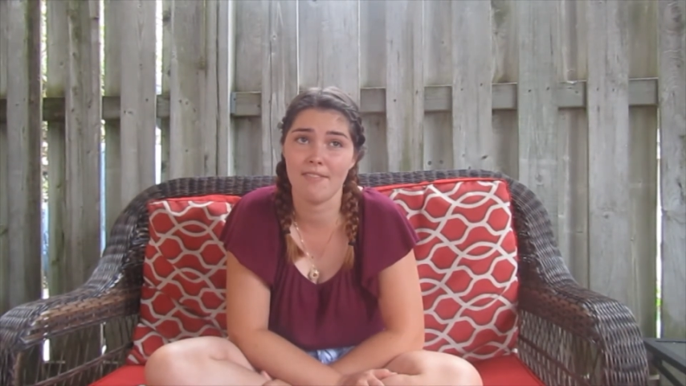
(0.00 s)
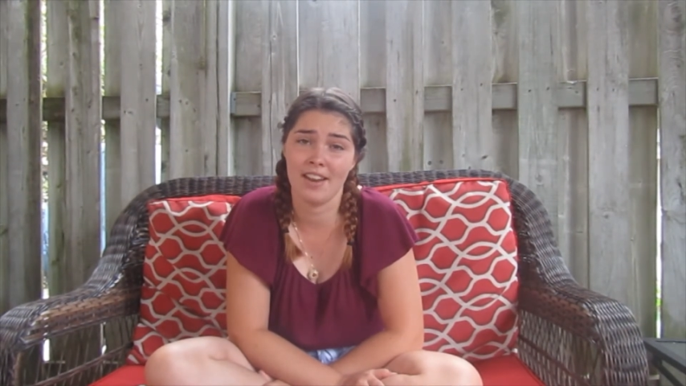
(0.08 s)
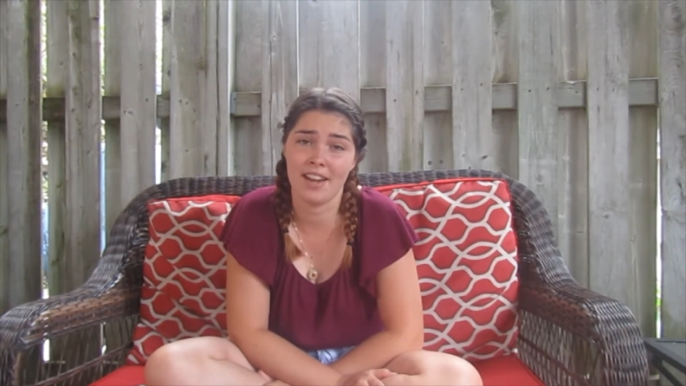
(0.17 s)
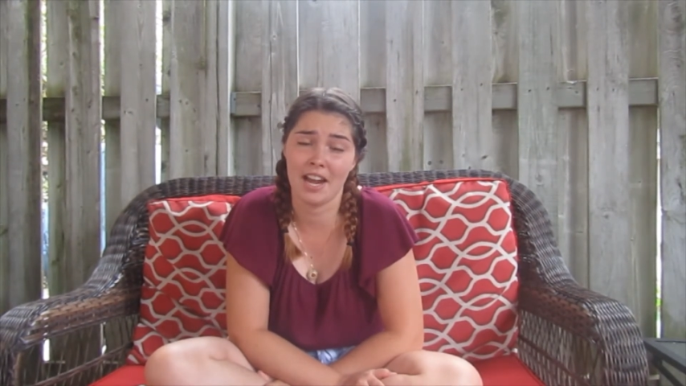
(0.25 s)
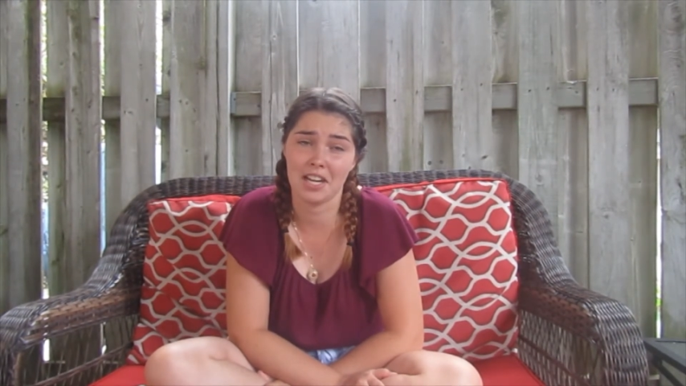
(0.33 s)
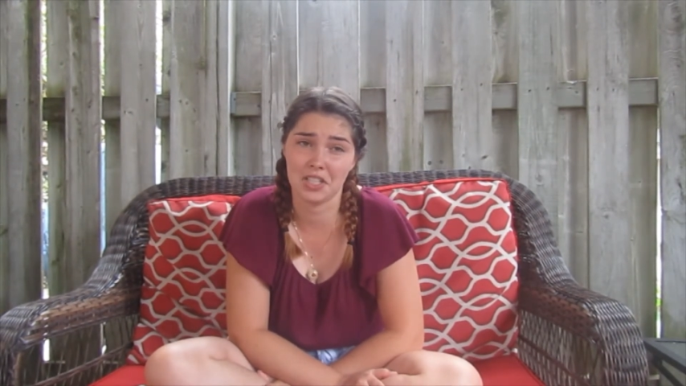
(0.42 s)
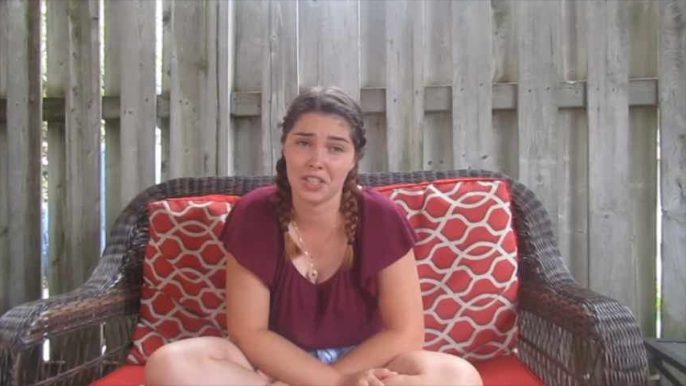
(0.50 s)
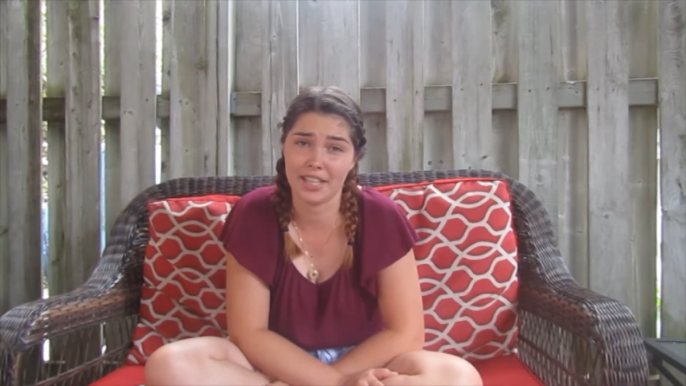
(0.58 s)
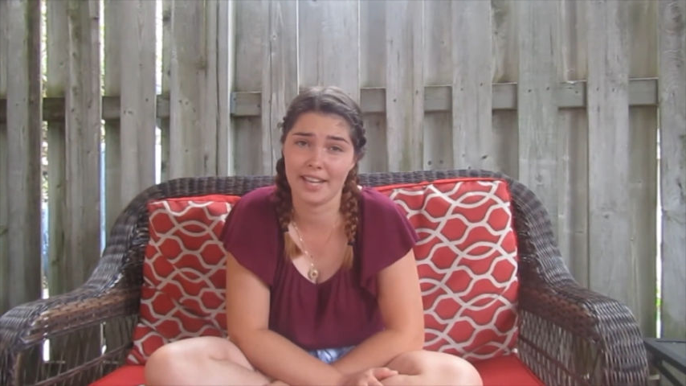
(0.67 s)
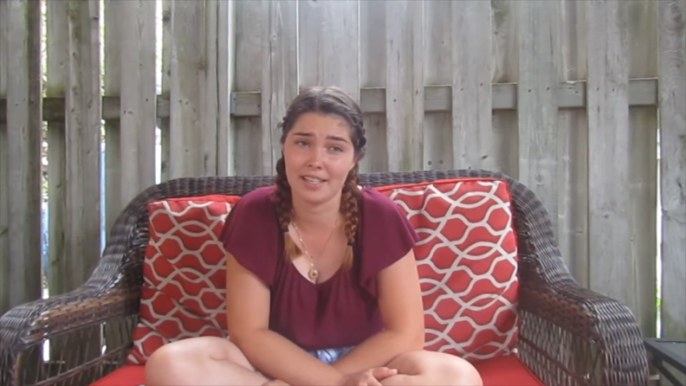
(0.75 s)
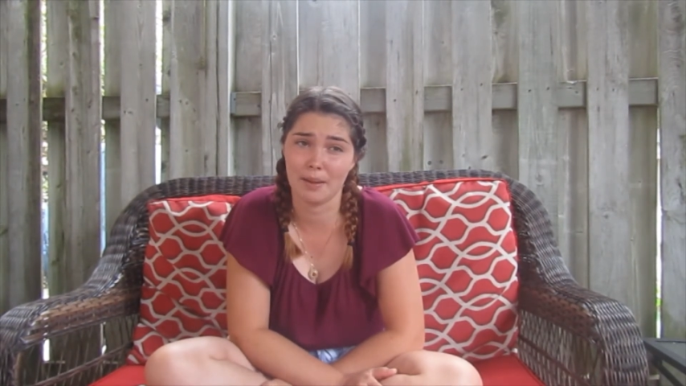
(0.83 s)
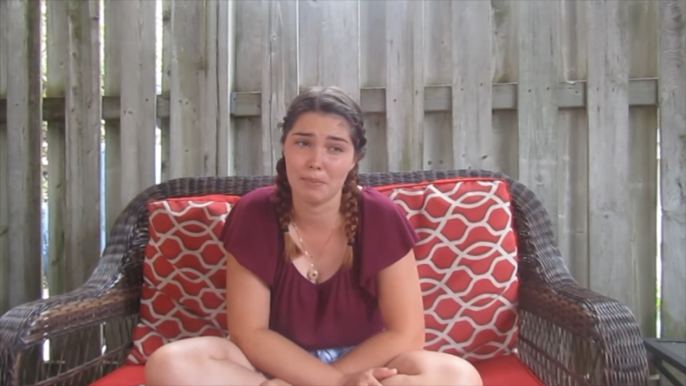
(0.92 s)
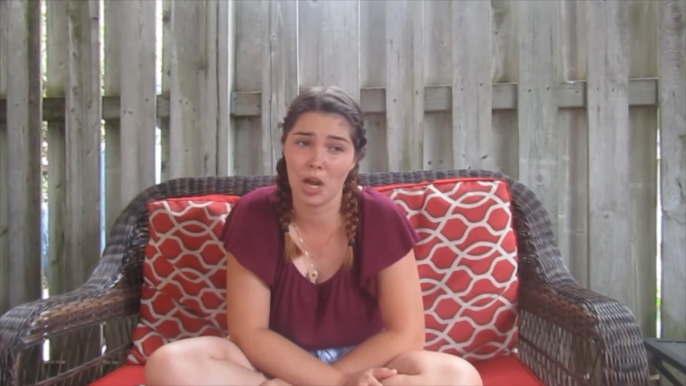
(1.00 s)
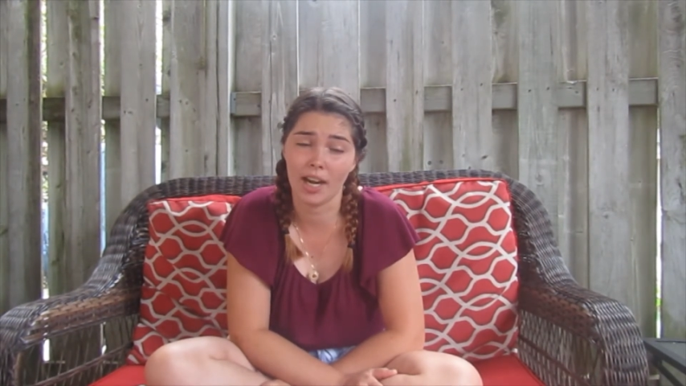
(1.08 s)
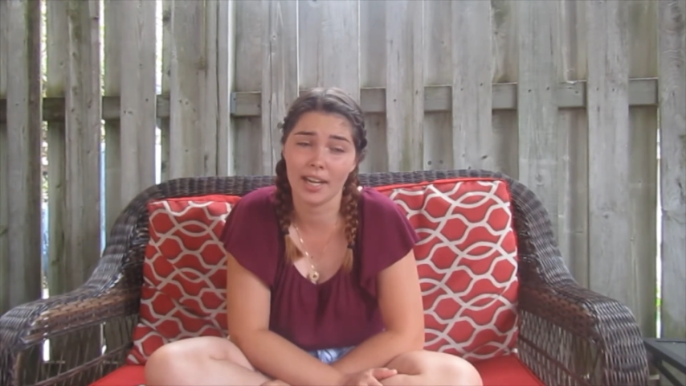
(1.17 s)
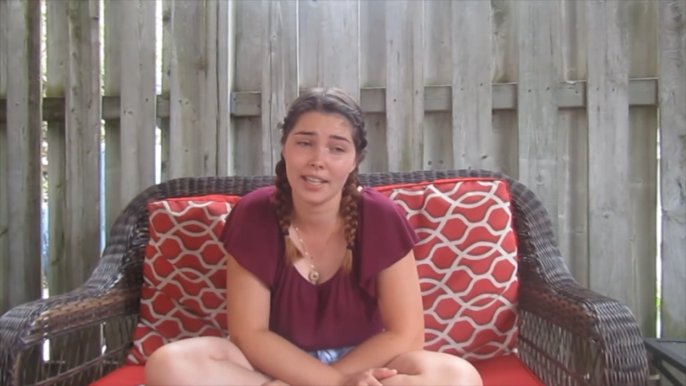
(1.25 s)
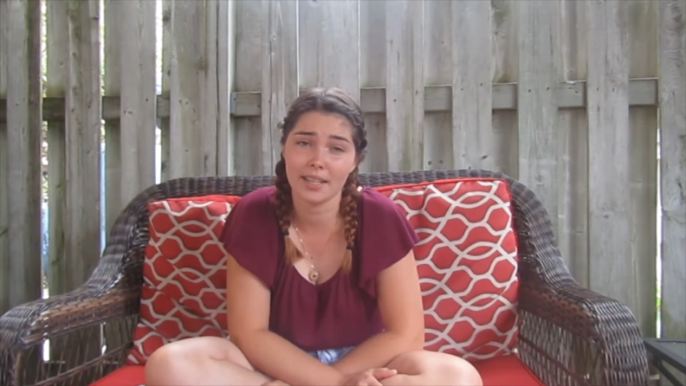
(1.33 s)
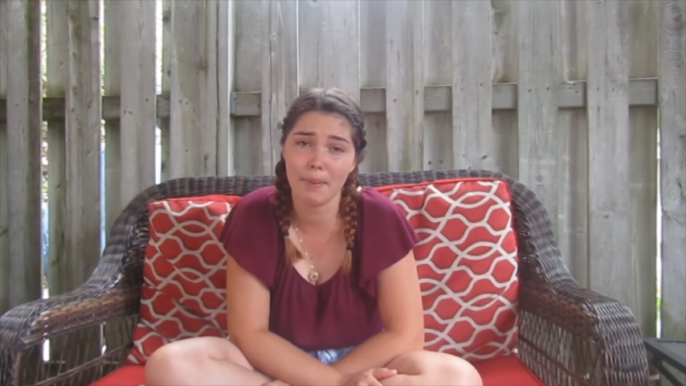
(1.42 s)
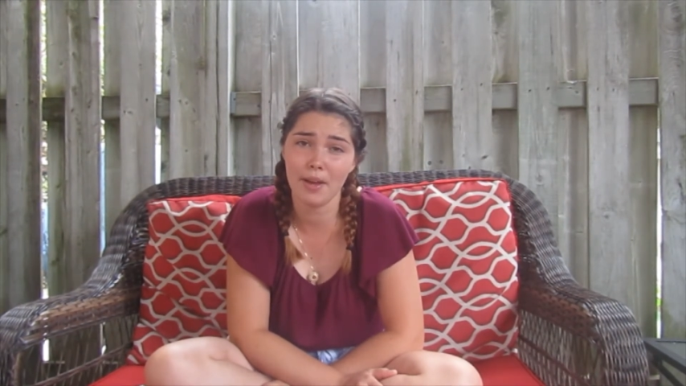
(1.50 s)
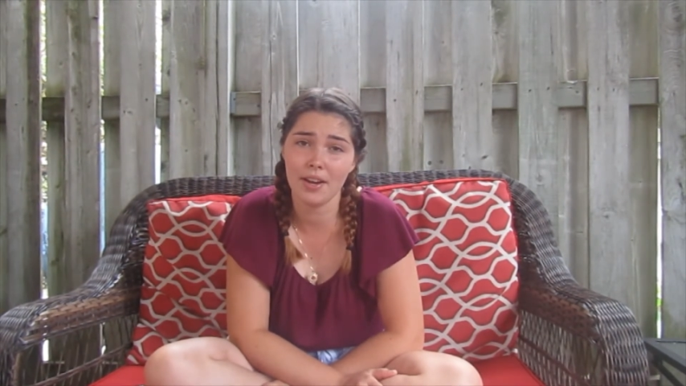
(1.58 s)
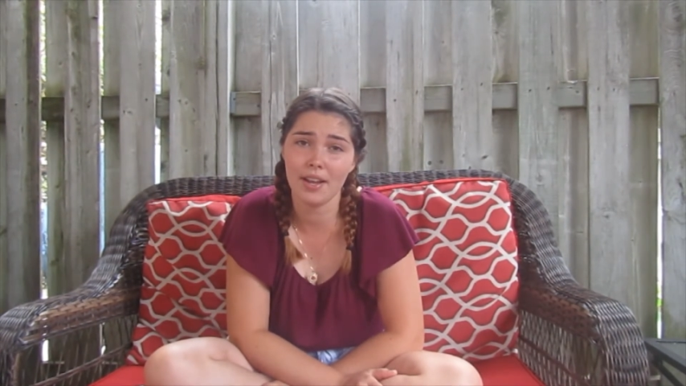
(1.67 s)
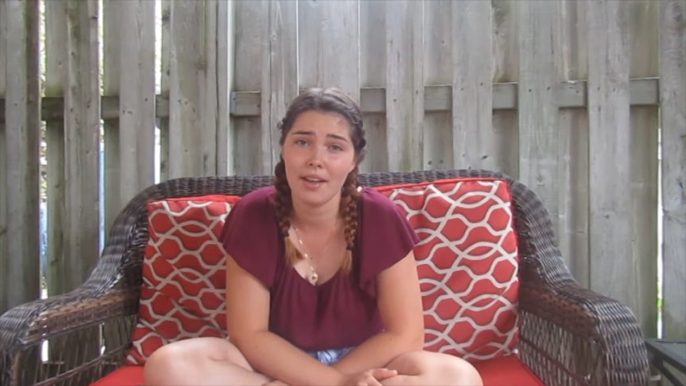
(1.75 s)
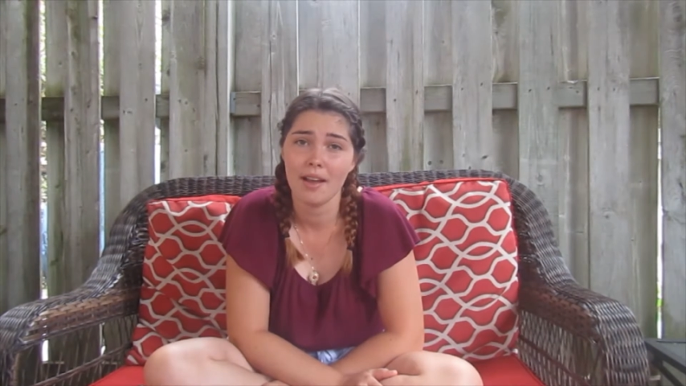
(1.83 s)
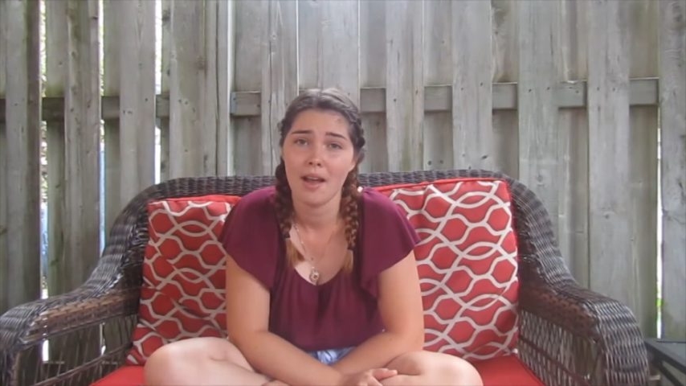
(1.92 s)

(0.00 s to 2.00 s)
I naturally end up talking about it.